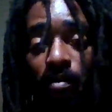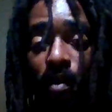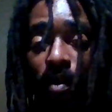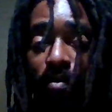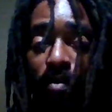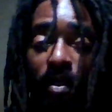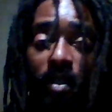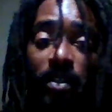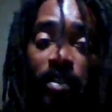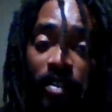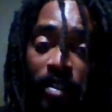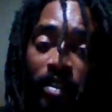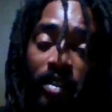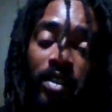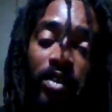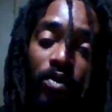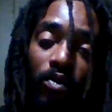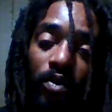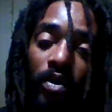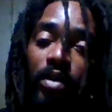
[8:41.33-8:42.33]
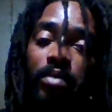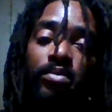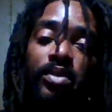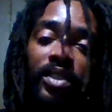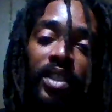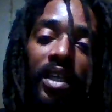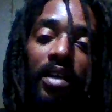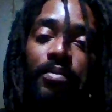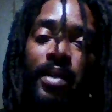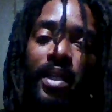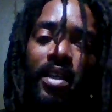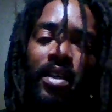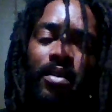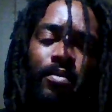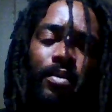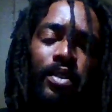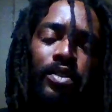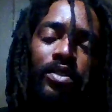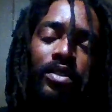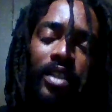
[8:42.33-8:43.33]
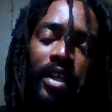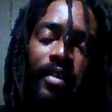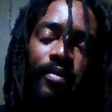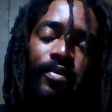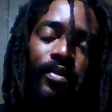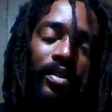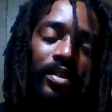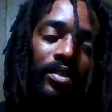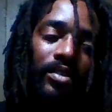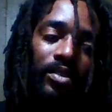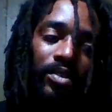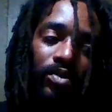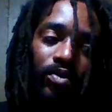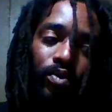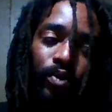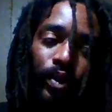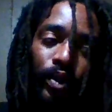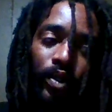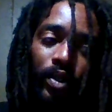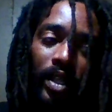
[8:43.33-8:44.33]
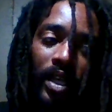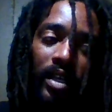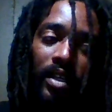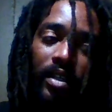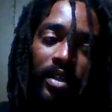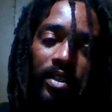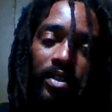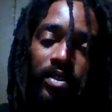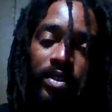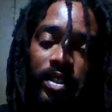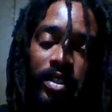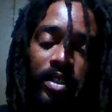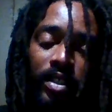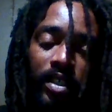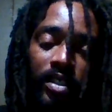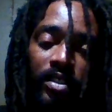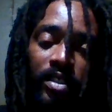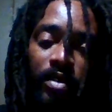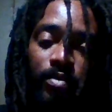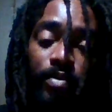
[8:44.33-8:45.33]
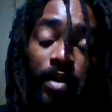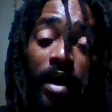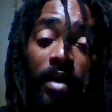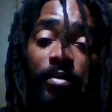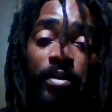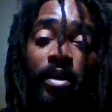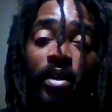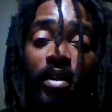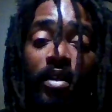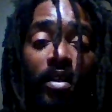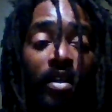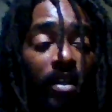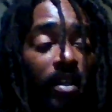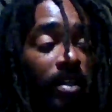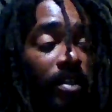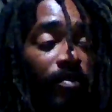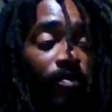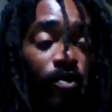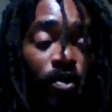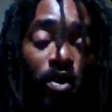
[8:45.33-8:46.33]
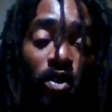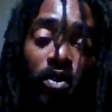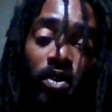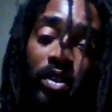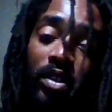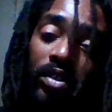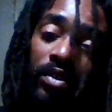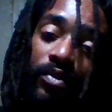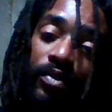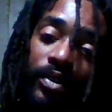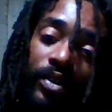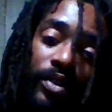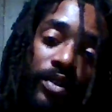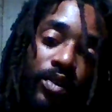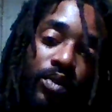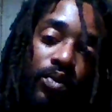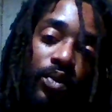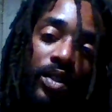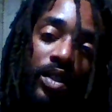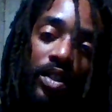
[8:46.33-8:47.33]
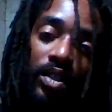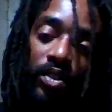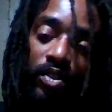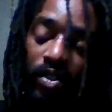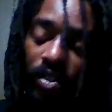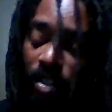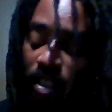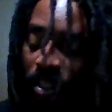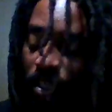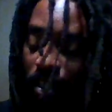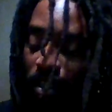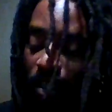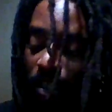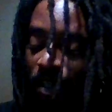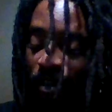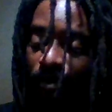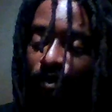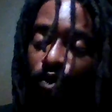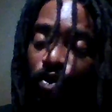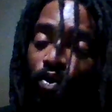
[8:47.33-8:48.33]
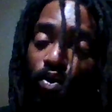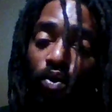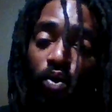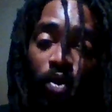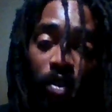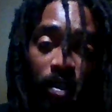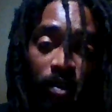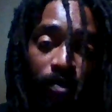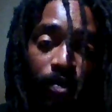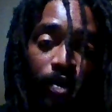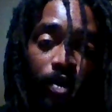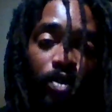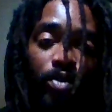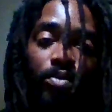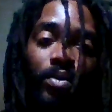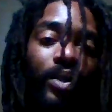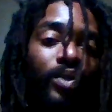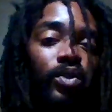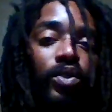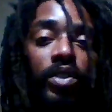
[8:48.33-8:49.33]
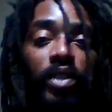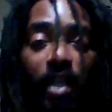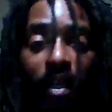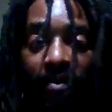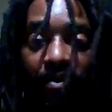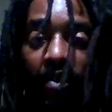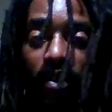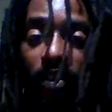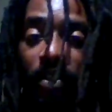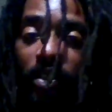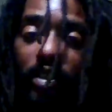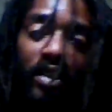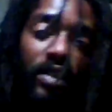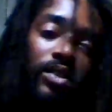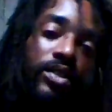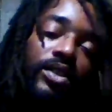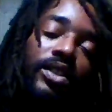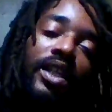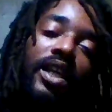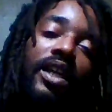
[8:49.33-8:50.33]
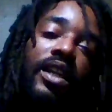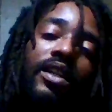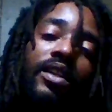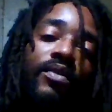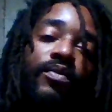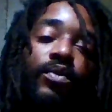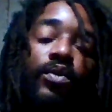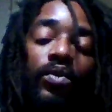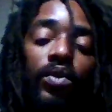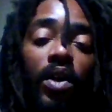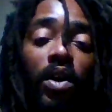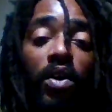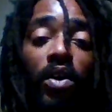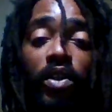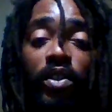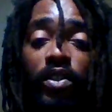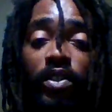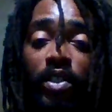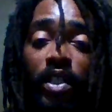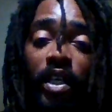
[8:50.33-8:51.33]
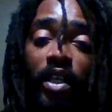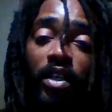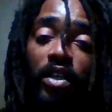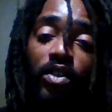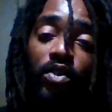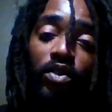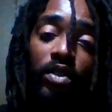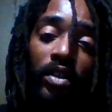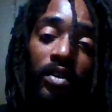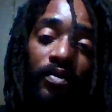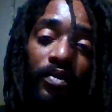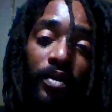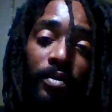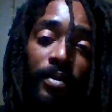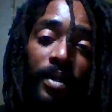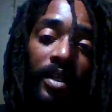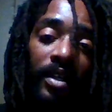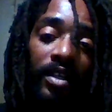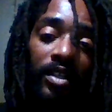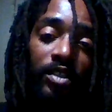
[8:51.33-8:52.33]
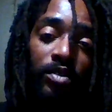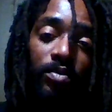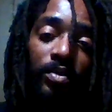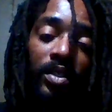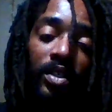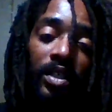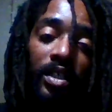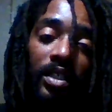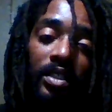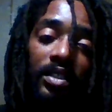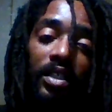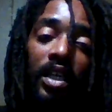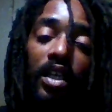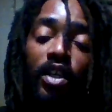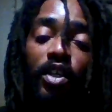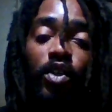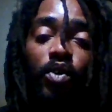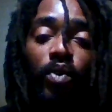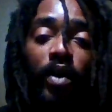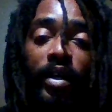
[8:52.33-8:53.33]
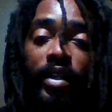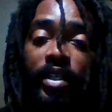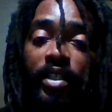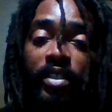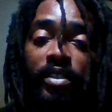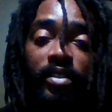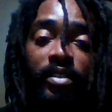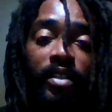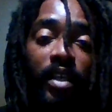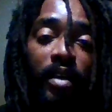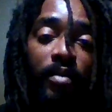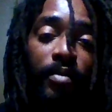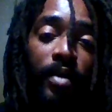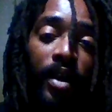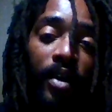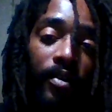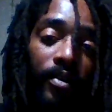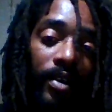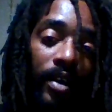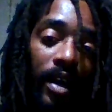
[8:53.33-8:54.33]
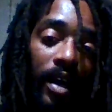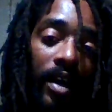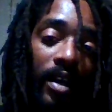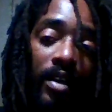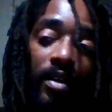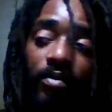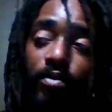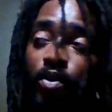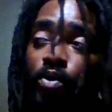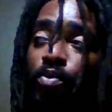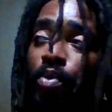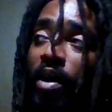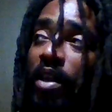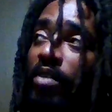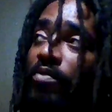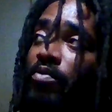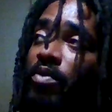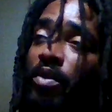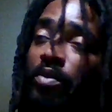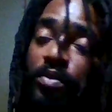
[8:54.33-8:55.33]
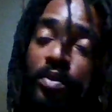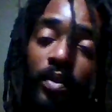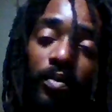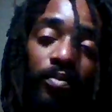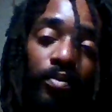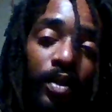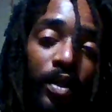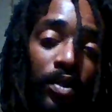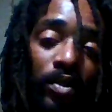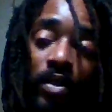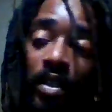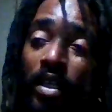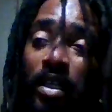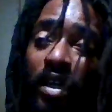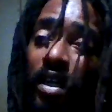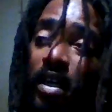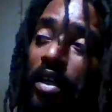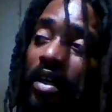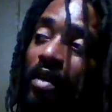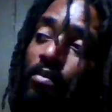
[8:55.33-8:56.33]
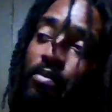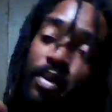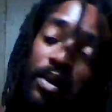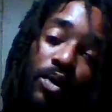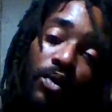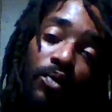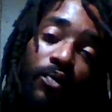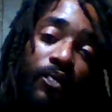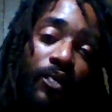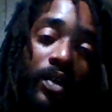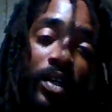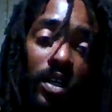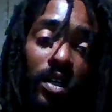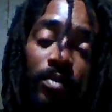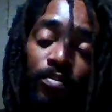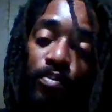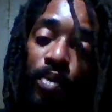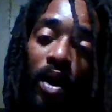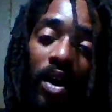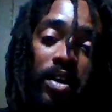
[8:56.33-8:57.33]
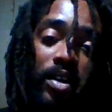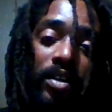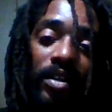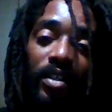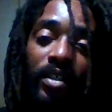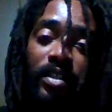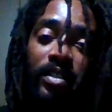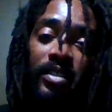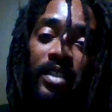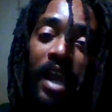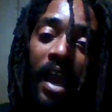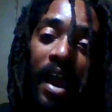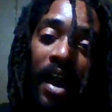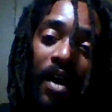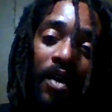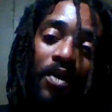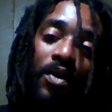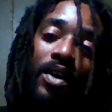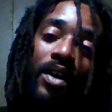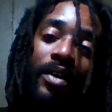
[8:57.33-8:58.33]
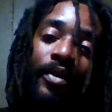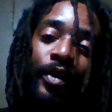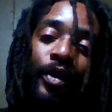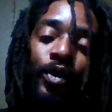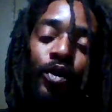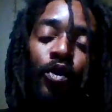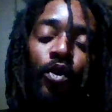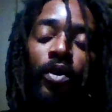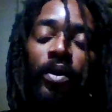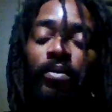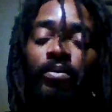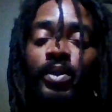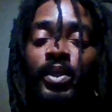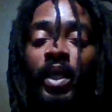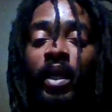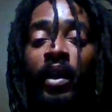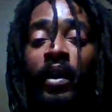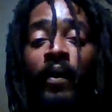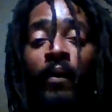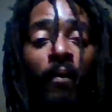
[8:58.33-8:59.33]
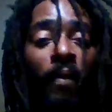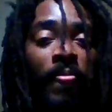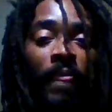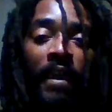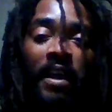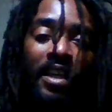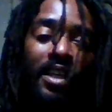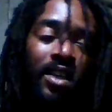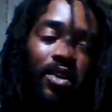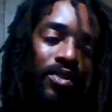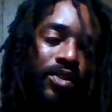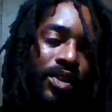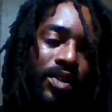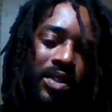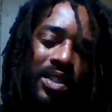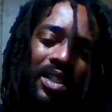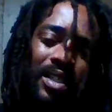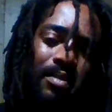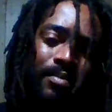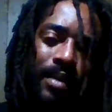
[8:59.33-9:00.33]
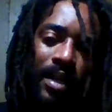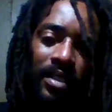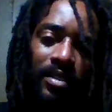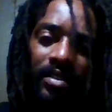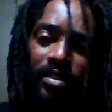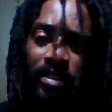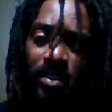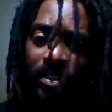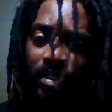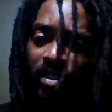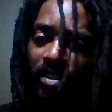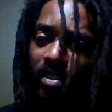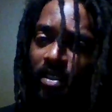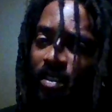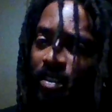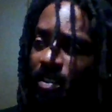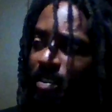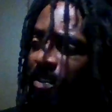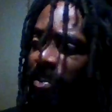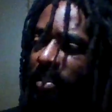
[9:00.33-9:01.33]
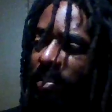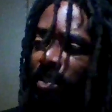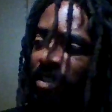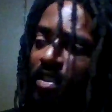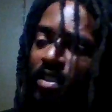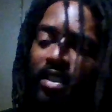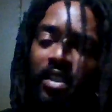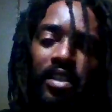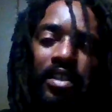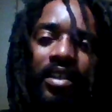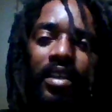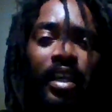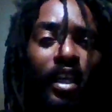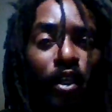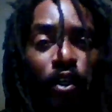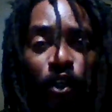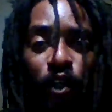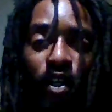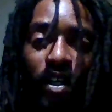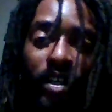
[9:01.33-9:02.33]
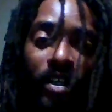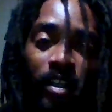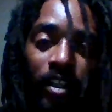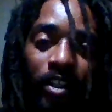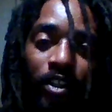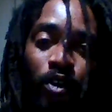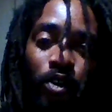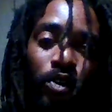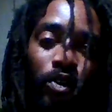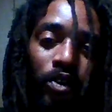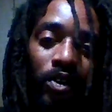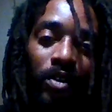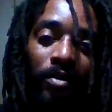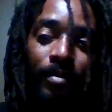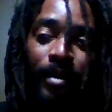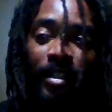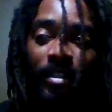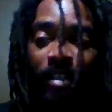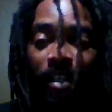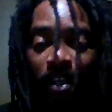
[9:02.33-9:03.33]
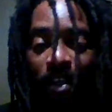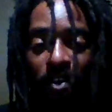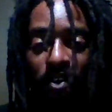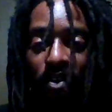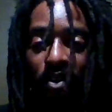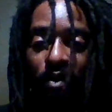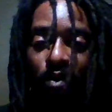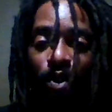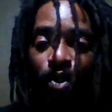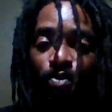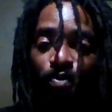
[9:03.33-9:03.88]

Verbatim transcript: me, but what I'm saying, my nigga, most definitely is the real. Like, hell yeah, that shit popping. And if you don't live here, you wouldn't understand. If you do live here, you most definitely understand. And if you don't understand and you live here, my niggas, because you ain't in the same area I am. You probably from some bone, uh, bone fuck part of uh, town. You know what I'm saying? And you don't know nothing about the the, uh, the inner. You don't know nothing about the inner or what's